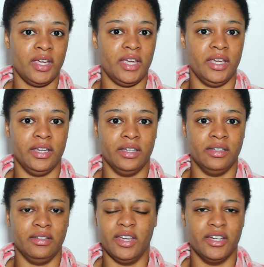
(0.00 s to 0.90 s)

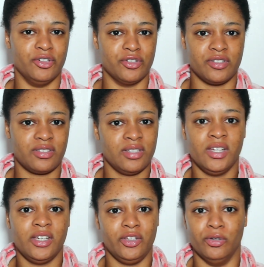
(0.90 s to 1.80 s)
And yeah, just,
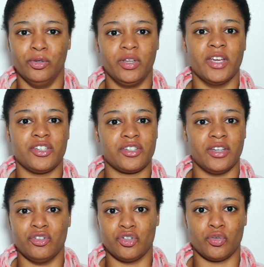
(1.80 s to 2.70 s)
you know, you guys
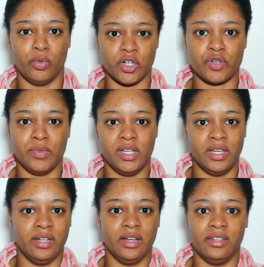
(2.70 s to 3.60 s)
can just watch me,
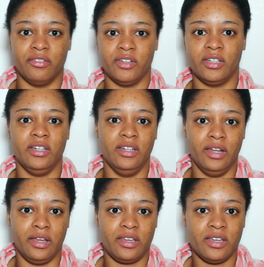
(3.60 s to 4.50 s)
and I'll definitely
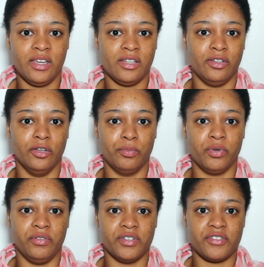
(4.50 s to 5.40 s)
link the
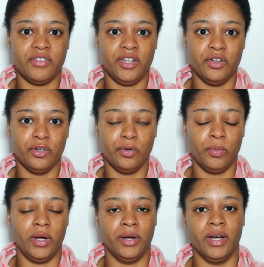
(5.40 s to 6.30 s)
previous video
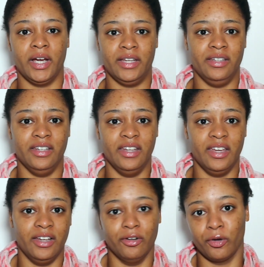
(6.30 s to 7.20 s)
where I did
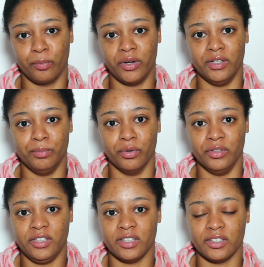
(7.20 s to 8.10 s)
a long braided
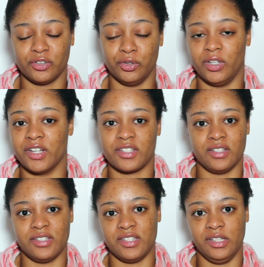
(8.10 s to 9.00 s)
ponytail so you guys
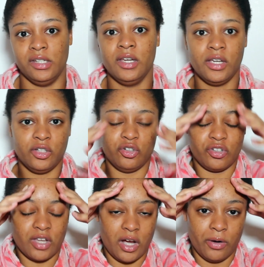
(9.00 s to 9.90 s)
can see
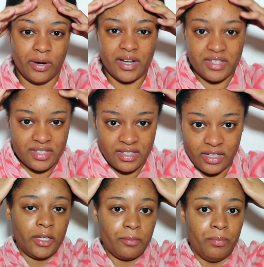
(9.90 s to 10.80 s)
just how I
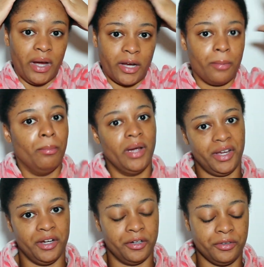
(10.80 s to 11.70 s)
slick back my
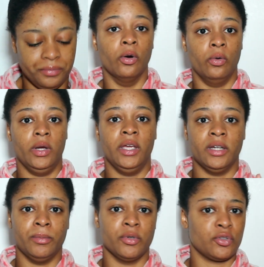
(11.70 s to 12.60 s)
hair. Oh, and
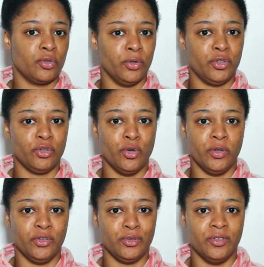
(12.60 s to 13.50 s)
I'm also going to go
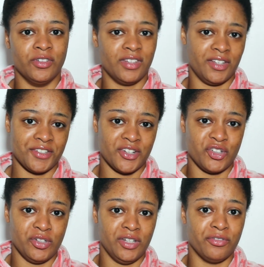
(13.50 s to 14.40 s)
into the things that
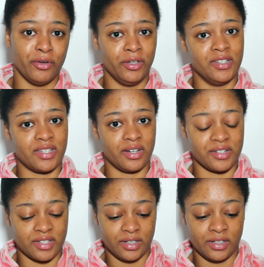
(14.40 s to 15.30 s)
you need for this
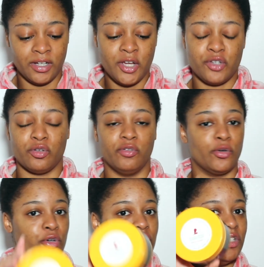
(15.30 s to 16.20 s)
hairstyle. So of
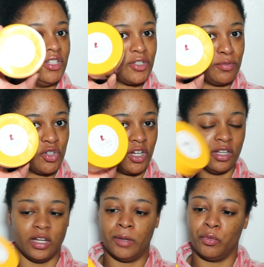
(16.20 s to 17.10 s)
course you need some
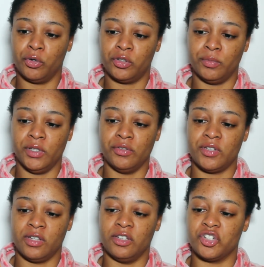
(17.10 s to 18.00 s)
gel. I'm going to be
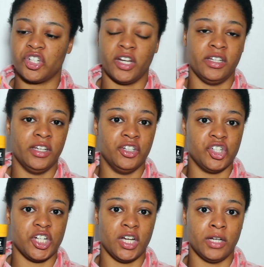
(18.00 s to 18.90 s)
using the Shine and
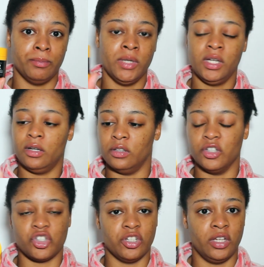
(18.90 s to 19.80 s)
Jam
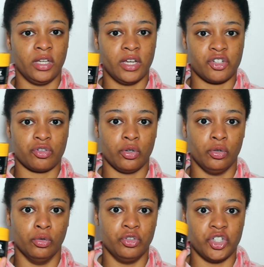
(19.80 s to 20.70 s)
Conditioning Extra
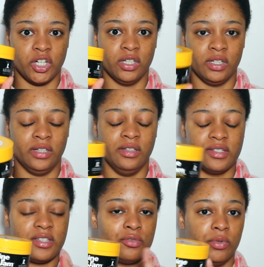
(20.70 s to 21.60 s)
Hold Gel, and
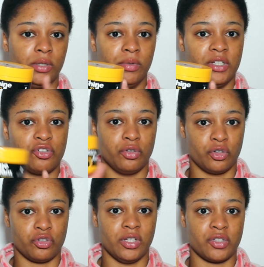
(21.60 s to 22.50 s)
this is really strong,
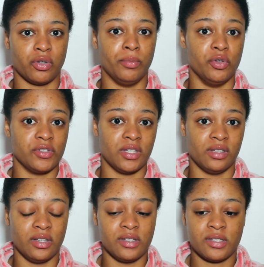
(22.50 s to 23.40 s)
so that's why I'm using
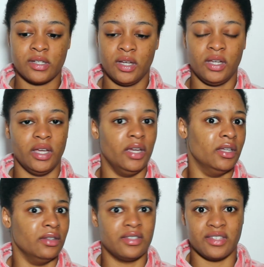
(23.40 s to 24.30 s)
this.
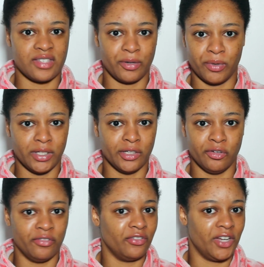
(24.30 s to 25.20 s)
And since I ran out
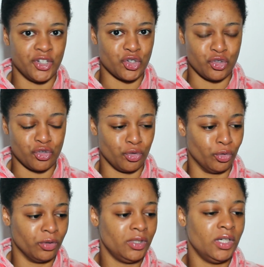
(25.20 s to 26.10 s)
of edge
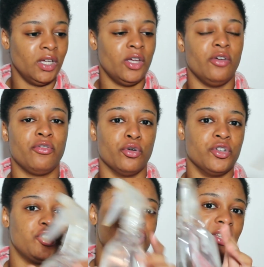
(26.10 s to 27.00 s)
control, of
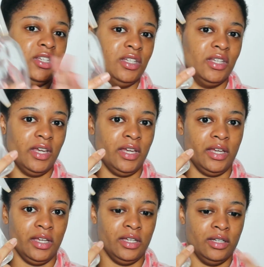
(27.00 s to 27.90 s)
course you need
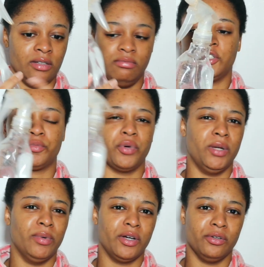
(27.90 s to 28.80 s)
a spray
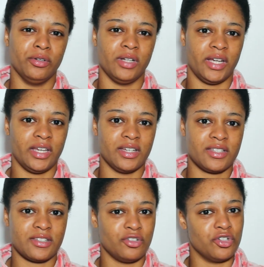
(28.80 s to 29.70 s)
bottle, I
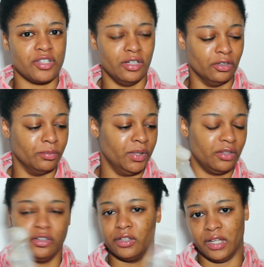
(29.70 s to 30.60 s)
guess, just a little bit,
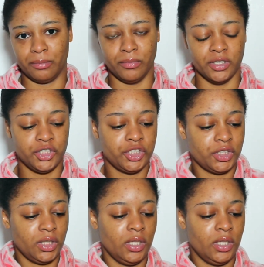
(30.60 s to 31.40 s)
not that much.